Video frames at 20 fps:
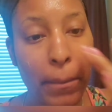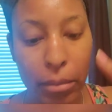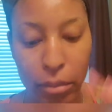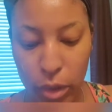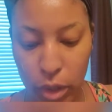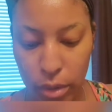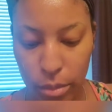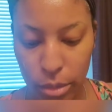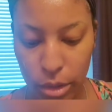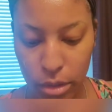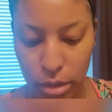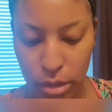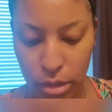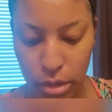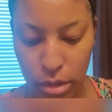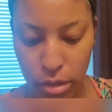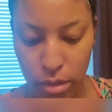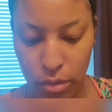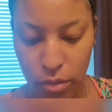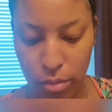I
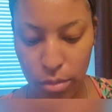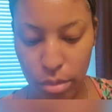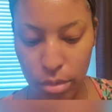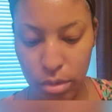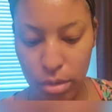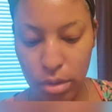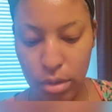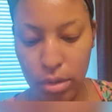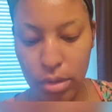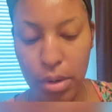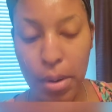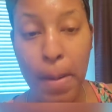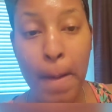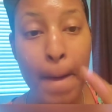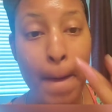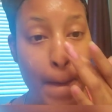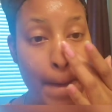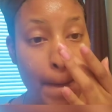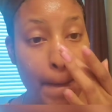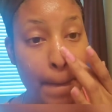believe, but
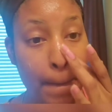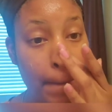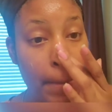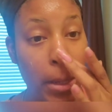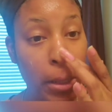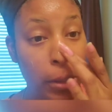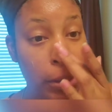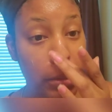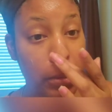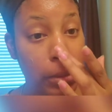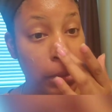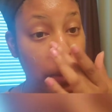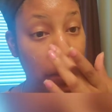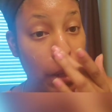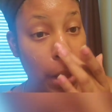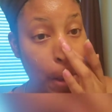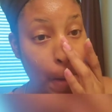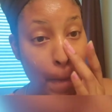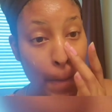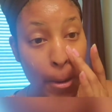Make sure I
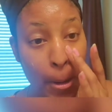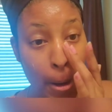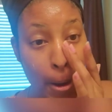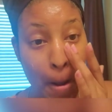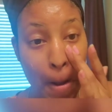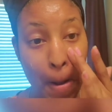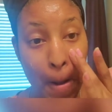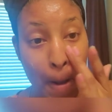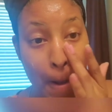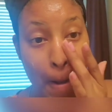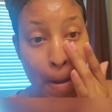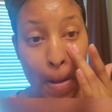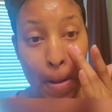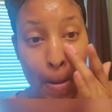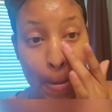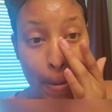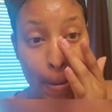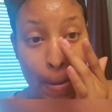got enough.